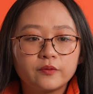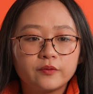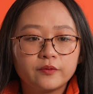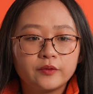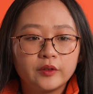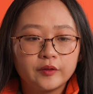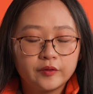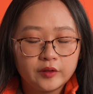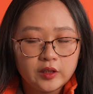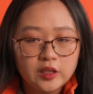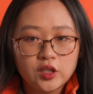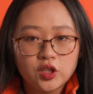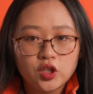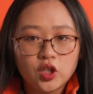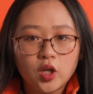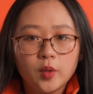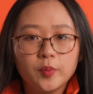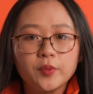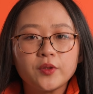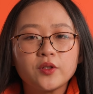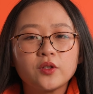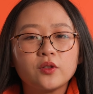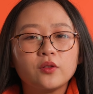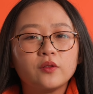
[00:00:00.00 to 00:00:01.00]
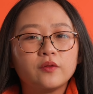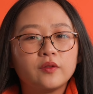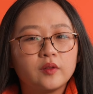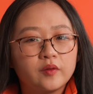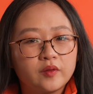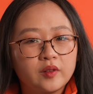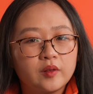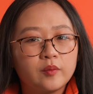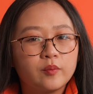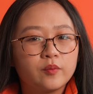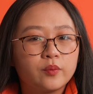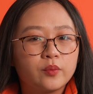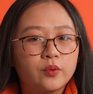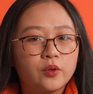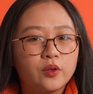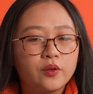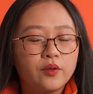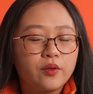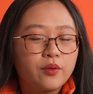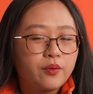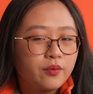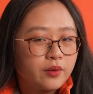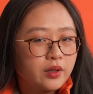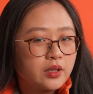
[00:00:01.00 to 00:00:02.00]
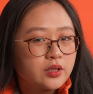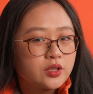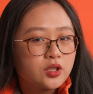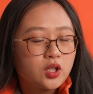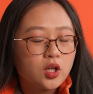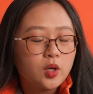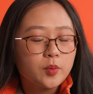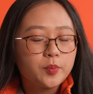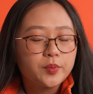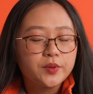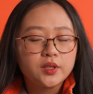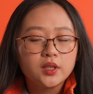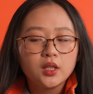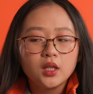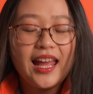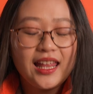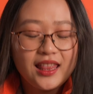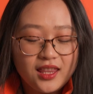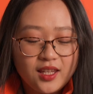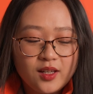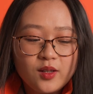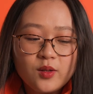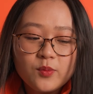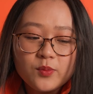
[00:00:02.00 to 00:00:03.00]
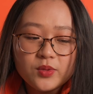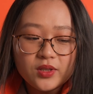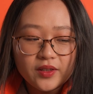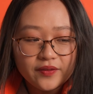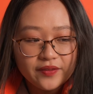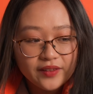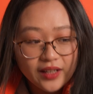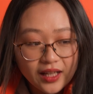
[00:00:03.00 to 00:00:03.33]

15 stops to 15.3 stops. In terms of